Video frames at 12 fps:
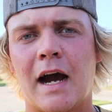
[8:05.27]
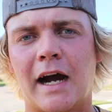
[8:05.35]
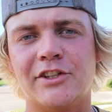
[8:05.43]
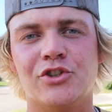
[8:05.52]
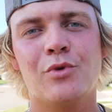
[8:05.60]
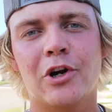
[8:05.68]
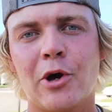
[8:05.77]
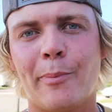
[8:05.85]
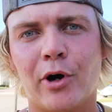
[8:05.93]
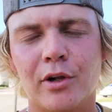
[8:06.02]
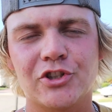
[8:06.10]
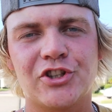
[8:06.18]
I do want to
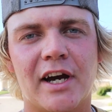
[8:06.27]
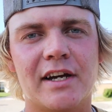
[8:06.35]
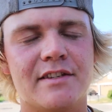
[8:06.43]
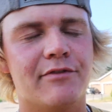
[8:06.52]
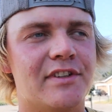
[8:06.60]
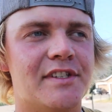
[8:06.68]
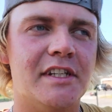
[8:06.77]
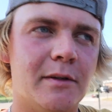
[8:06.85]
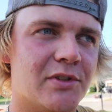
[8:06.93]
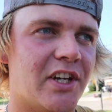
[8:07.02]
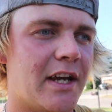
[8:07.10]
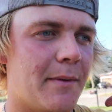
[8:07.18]
apologize if it
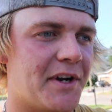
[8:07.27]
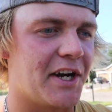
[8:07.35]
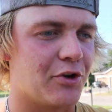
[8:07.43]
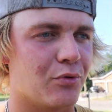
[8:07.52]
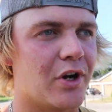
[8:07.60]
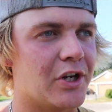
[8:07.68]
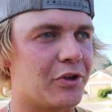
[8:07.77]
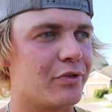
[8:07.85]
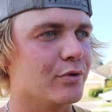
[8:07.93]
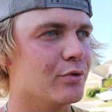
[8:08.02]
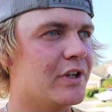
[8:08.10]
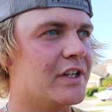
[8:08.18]
seems like I'm kind of running
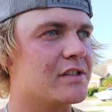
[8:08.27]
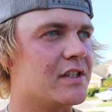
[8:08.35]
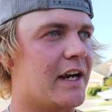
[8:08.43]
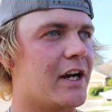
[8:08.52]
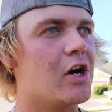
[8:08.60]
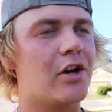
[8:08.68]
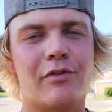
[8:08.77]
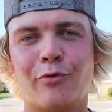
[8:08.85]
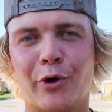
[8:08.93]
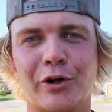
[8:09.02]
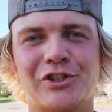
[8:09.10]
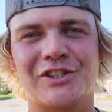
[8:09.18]
through this. I got off
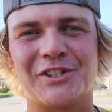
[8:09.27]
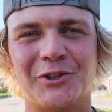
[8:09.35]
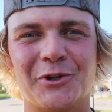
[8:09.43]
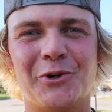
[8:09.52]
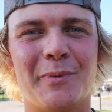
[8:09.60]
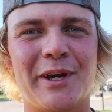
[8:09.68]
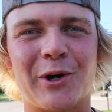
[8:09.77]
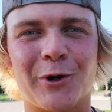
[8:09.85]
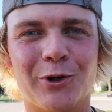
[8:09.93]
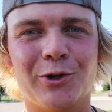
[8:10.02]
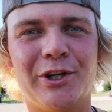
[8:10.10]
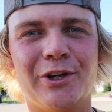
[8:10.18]
work just a little bit
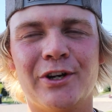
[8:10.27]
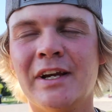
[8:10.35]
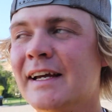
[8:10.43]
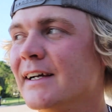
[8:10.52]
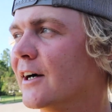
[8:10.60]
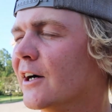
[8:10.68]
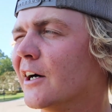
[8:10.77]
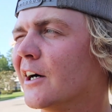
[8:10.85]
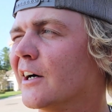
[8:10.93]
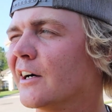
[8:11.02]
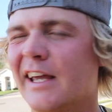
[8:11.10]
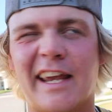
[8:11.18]
earlier,
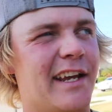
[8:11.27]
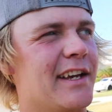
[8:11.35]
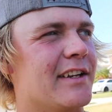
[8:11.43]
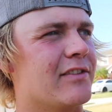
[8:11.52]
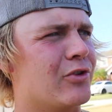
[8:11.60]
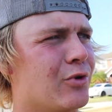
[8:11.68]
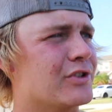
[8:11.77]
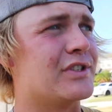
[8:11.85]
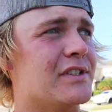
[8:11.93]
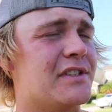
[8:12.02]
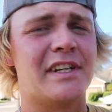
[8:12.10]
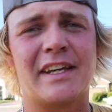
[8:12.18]
and of course
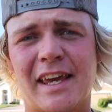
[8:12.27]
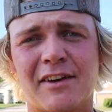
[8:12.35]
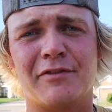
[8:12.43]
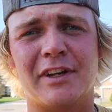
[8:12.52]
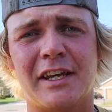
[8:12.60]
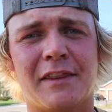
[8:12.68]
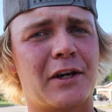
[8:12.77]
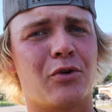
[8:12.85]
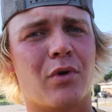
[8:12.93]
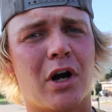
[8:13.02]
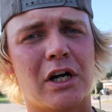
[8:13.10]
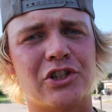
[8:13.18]
this thing can't fit in the
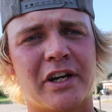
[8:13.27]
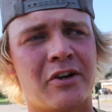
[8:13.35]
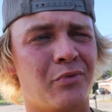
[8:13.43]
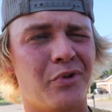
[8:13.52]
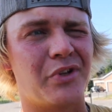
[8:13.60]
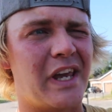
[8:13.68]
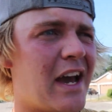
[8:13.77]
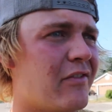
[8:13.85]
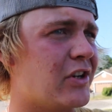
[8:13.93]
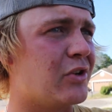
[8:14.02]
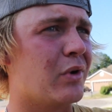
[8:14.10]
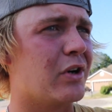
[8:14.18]
garage. I don't really
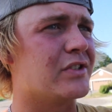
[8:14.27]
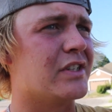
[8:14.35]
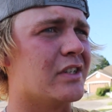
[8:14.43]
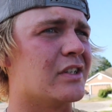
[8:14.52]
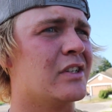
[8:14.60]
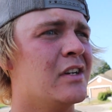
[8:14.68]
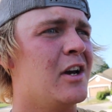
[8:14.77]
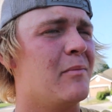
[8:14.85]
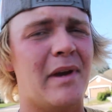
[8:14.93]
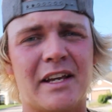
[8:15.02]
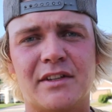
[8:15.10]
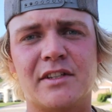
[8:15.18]
have anywhere to
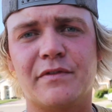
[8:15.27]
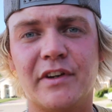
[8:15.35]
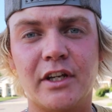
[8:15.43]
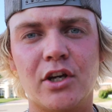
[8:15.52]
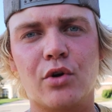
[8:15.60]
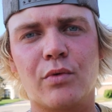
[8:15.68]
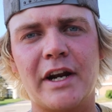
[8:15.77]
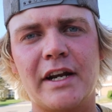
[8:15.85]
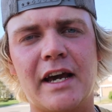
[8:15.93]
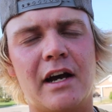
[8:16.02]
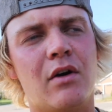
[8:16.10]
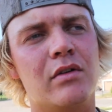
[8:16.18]
make this video right
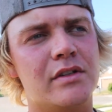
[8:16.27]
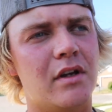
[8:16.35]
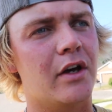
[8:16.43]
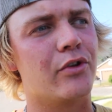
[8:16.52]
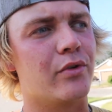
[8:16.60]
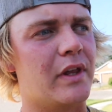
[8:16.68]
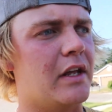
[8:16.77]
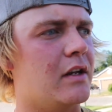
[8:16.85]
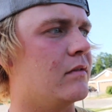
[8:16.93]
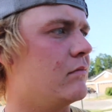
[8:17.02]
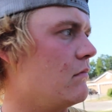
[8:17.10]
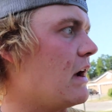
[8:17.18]
now other
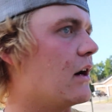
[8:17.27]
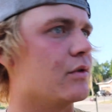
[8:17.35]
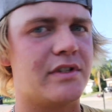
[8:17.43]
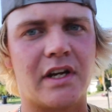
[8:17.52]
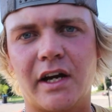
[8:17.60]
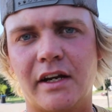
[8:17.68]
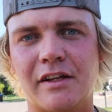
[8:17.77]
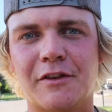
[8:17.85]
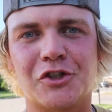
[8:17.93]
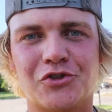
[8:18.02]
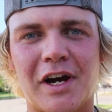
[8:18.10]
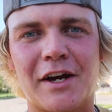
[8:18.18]
than outside in
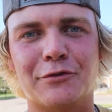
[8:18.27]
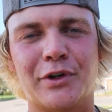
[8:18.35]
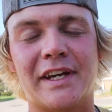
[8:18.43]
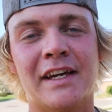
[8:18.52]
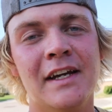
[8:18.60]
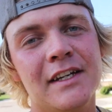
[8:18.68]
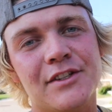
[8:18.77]
the driveway.